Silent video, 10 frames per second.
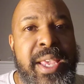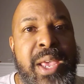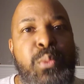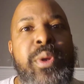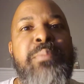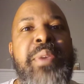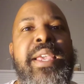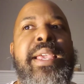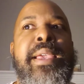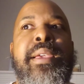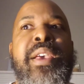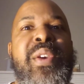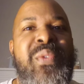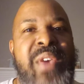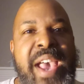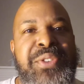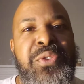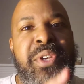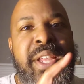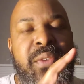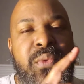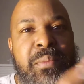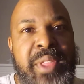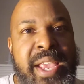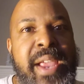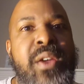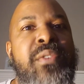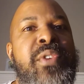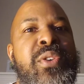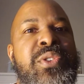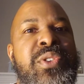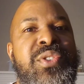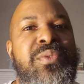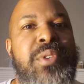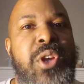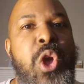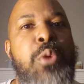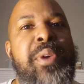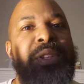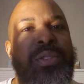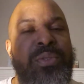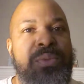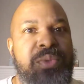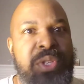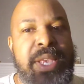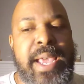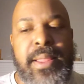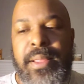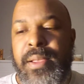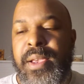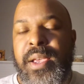it would be faster to get from there versus Tacoma to Seattle.